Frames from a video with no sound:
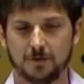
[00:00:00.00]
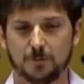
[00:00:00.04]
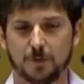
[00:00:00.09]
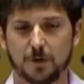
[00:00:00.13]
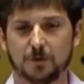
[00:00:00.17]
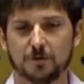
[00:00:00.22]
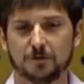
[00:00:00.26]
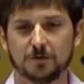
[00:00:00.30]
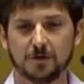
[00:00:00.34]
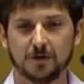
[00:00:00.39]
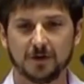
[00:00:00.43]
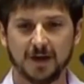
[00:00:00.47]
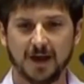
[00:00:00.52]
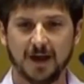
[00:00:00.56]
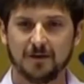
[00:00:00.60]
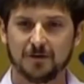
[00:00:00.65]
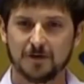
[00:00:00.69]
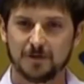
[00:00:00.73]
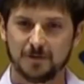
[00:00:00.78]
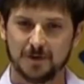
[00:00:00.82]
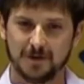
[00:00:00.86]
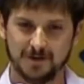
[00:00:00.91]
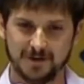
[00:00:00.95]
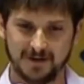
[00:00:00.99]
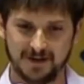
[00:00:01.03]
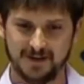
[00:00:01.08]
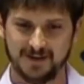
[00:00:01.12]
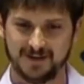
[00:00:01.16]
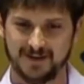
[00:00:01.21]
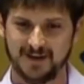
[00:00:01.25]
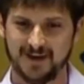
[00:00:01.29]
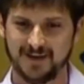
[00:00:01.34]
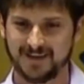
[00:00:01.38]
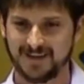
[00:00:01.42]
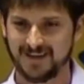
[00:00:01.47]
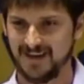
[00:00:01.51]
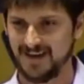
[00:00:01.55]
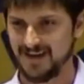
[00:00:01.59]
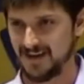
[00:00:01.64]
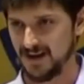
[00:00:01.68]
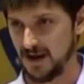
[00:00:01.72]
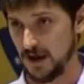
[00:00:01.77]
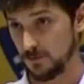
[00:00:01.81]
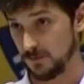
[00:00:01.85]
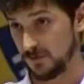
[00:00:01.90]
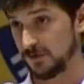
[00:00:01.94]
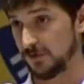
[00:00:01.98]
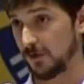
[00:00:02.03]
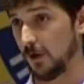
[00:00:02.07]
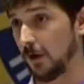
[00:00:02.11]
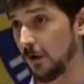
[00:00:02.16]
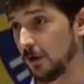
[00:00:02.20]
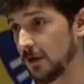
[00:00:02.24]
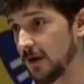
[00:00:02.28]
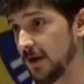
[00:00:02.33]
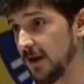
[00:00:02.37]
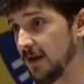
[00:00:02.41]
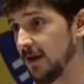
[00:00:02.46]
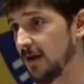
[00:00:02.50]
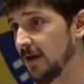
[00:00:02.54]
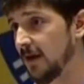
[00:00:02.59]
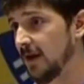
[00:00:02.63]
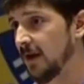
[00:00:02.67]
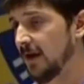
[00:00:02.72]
Personal accountability is not saying I'm sorry.